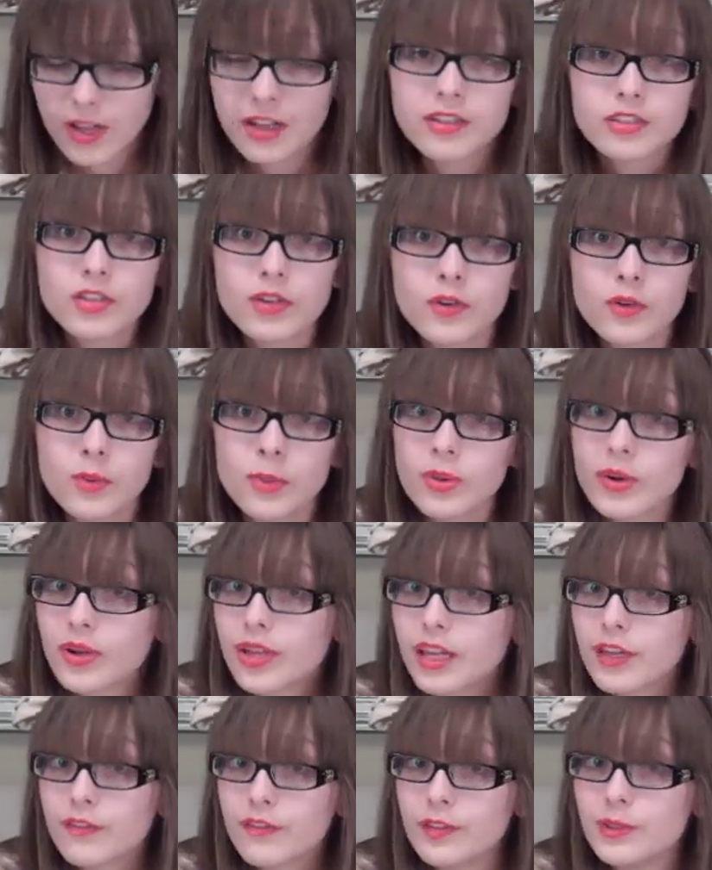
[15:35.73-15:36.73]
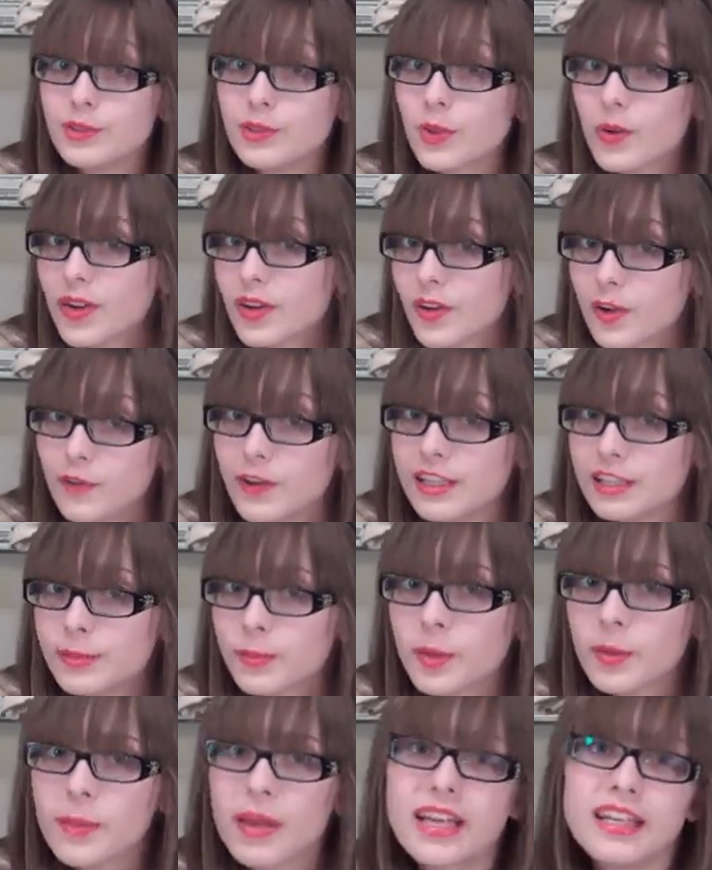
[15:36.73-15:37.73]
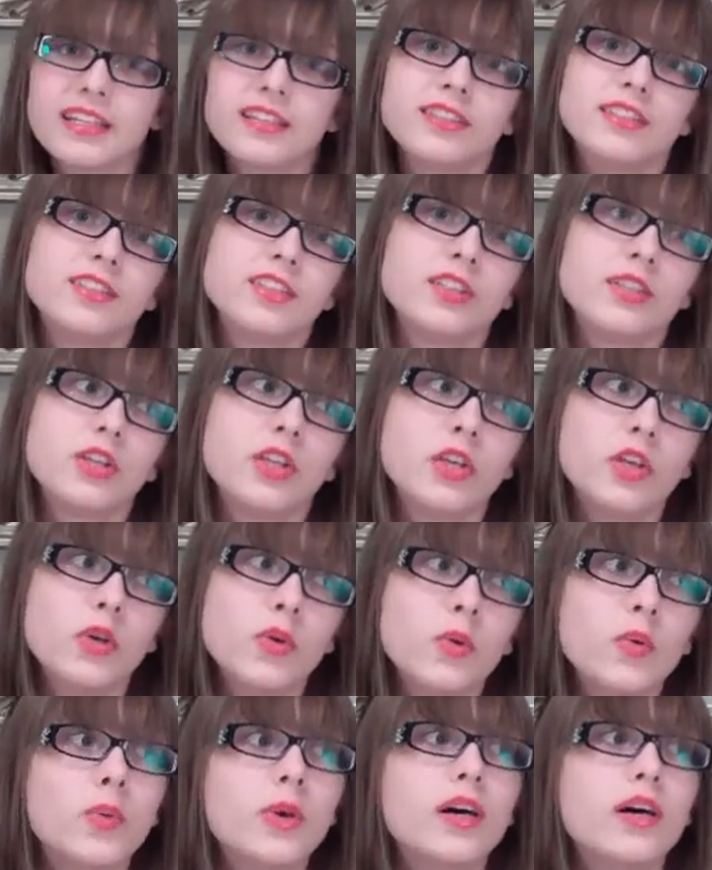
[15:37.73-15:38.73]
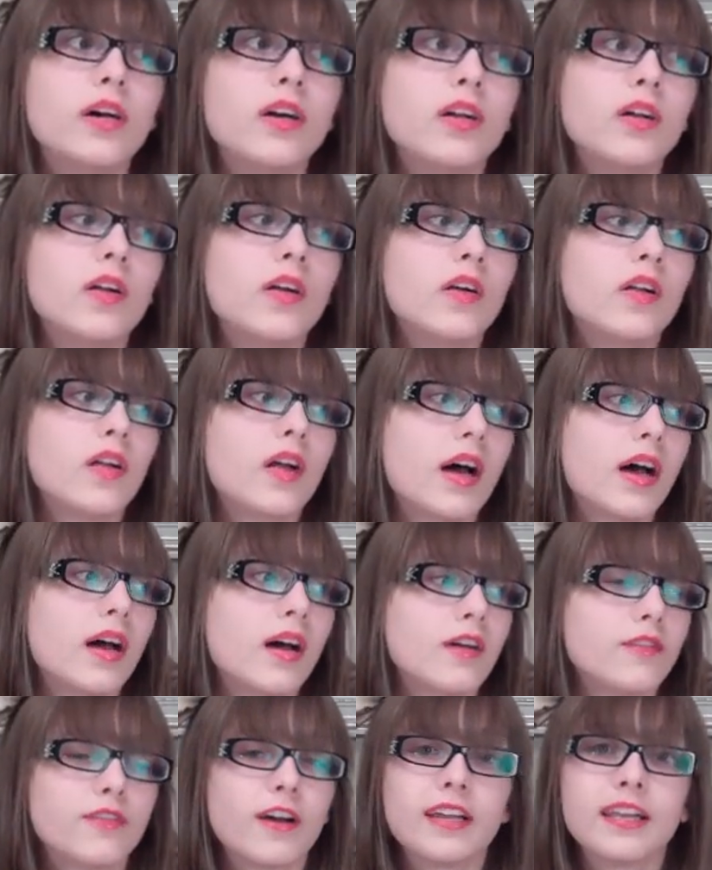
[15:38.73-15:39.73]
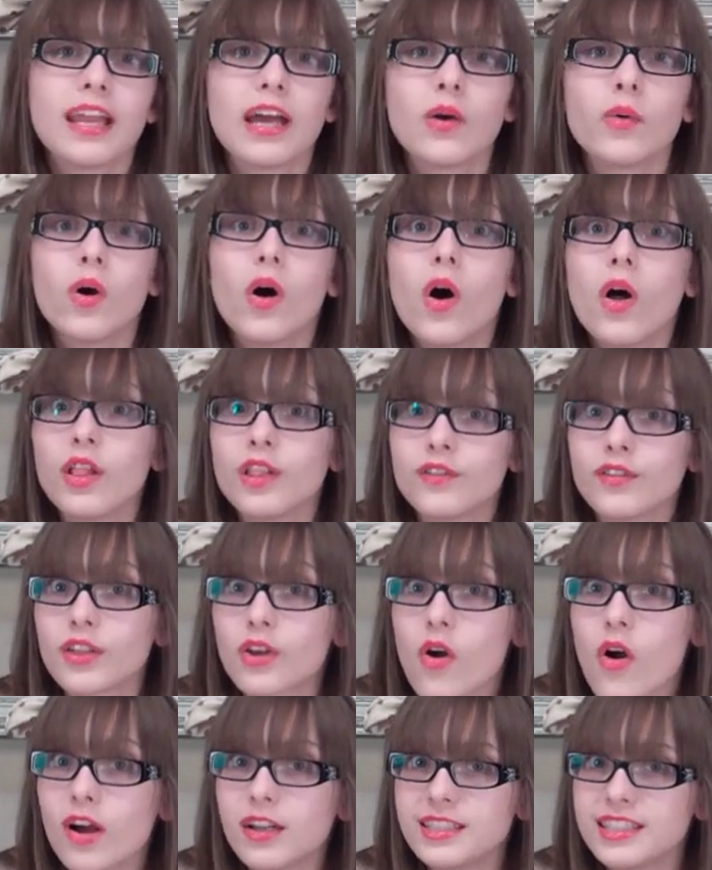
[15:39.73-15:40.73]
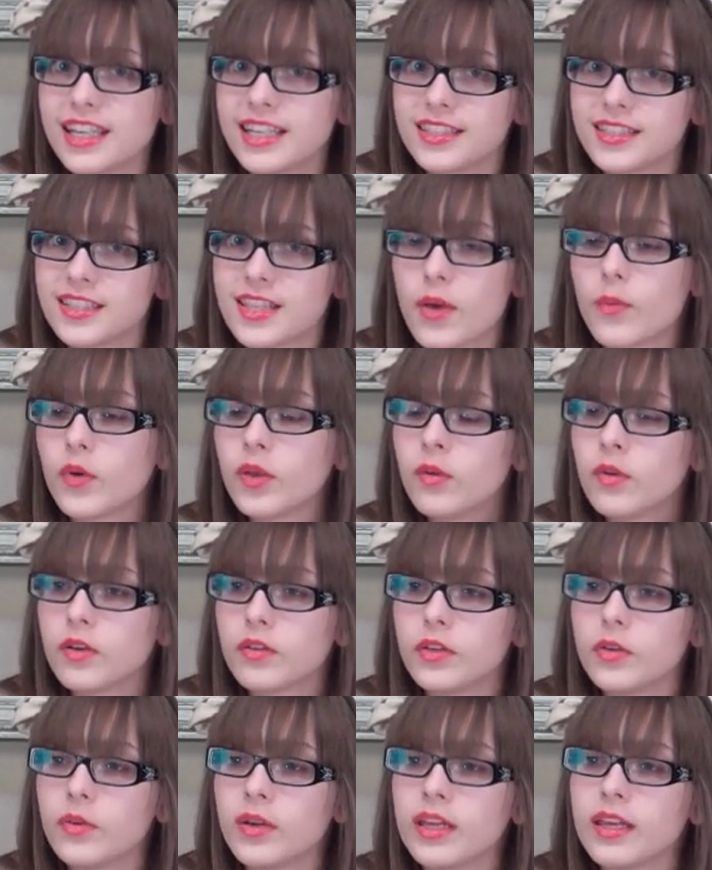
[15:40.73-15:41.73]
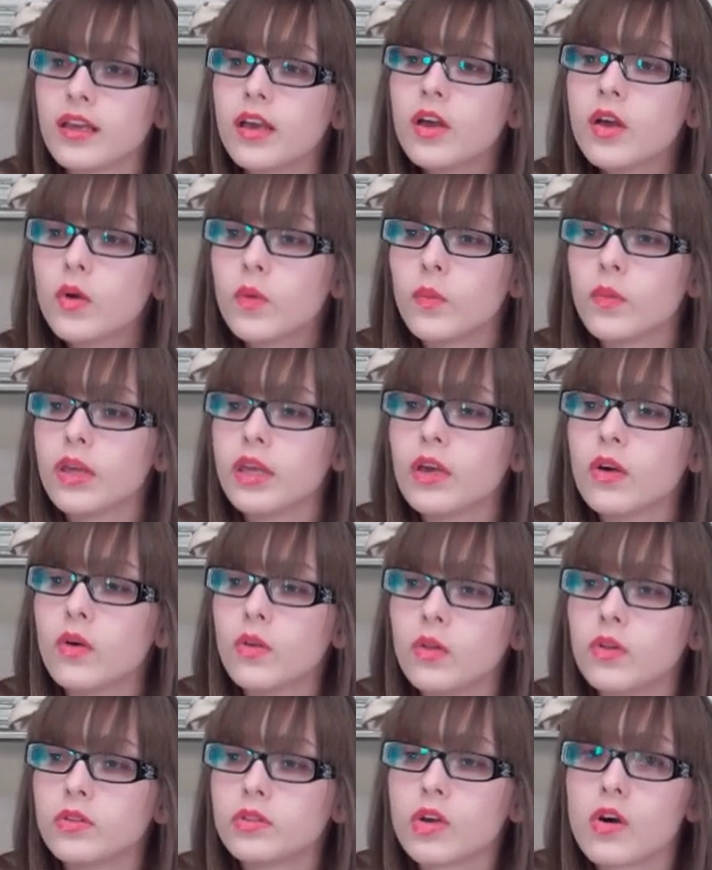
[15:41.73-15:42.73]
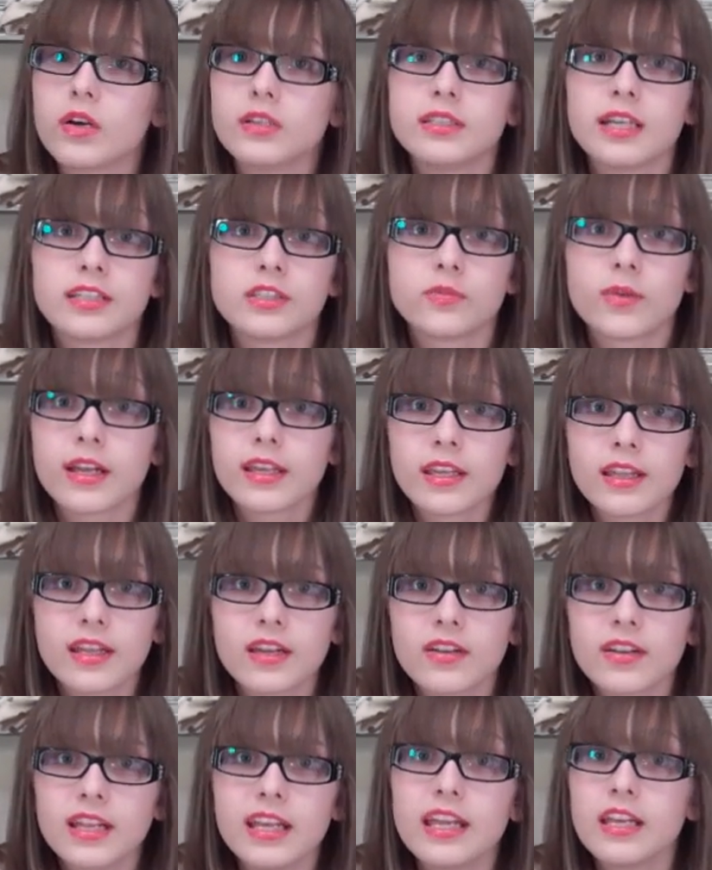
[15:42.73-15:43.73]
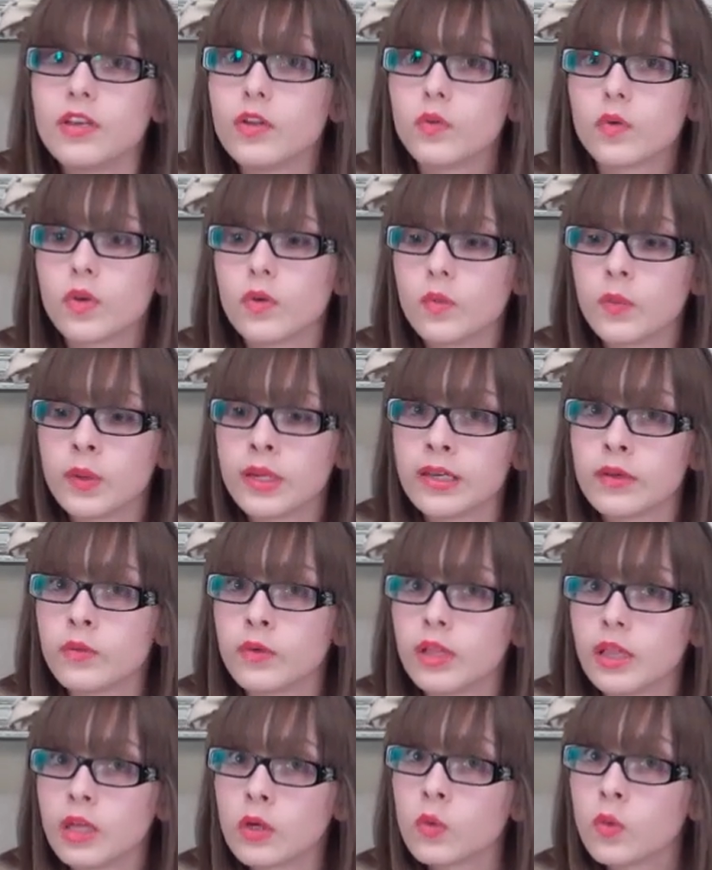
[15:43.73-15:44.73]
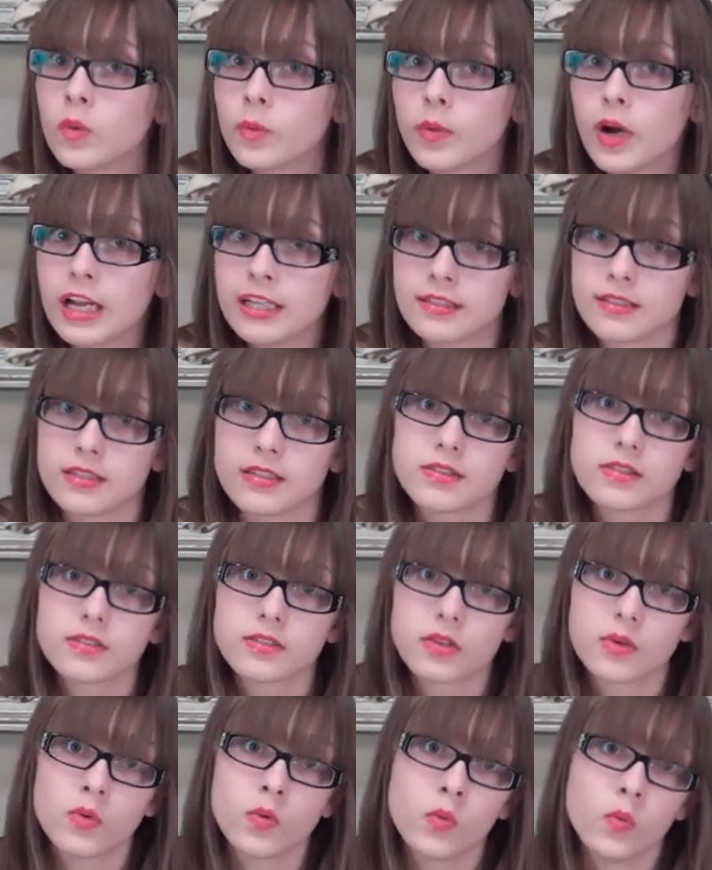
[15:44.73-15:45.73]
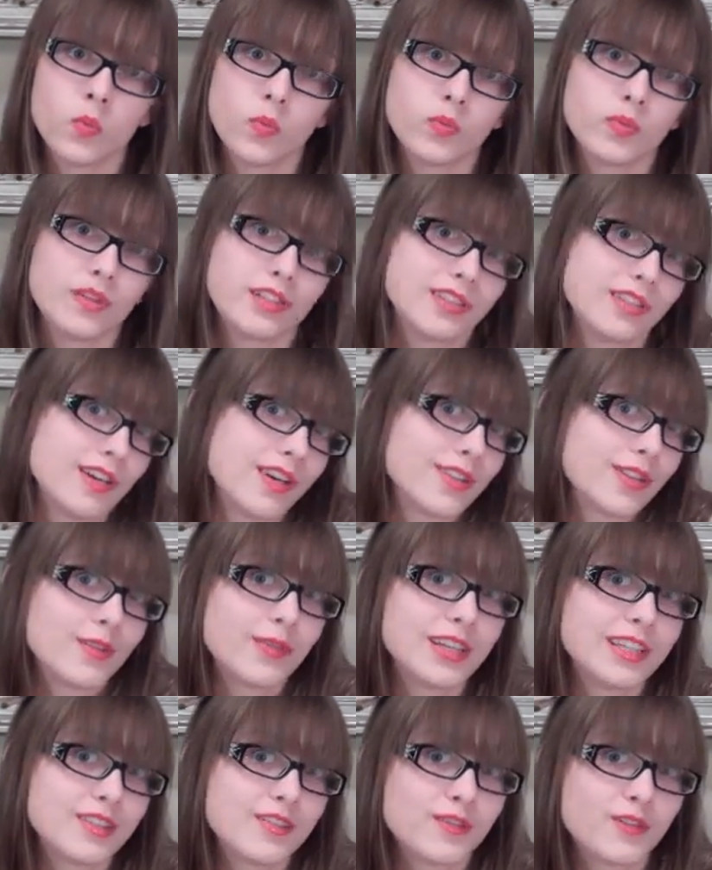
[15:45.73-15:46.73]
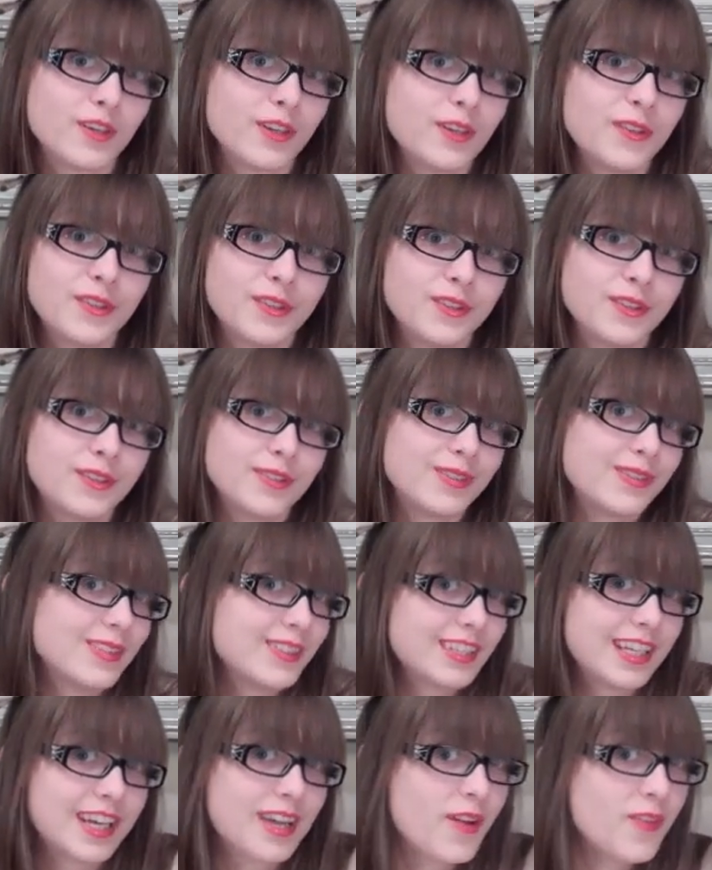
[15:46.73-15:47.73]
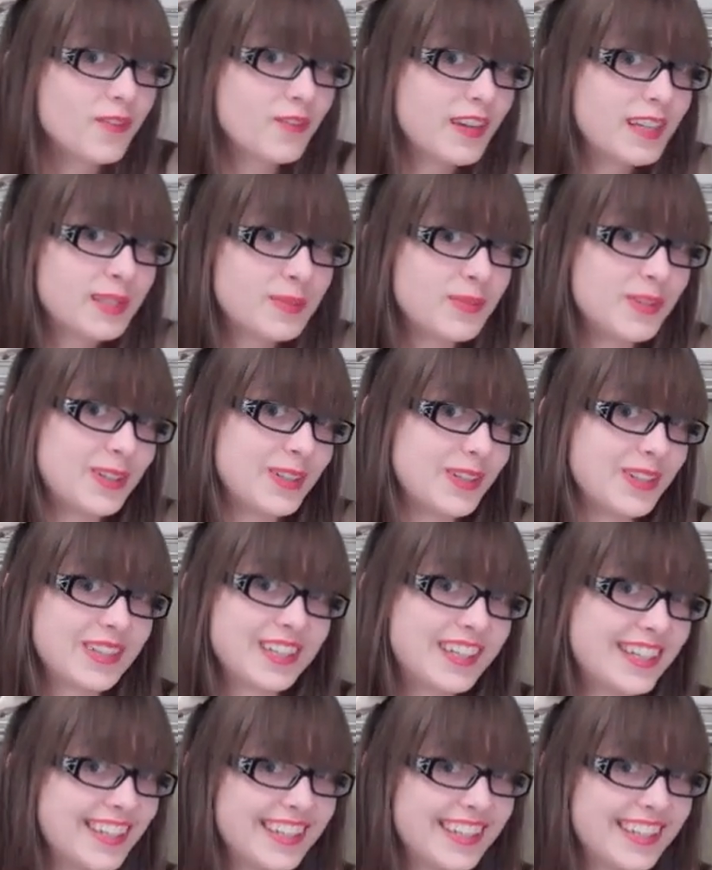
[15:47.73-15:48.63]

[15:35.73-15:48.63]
Also, if you join our Facebook page, you will find out all of the contests that we are doing. We hold contests regularly and you can win really cool prizes, so it's another reason for you to check out Facebook.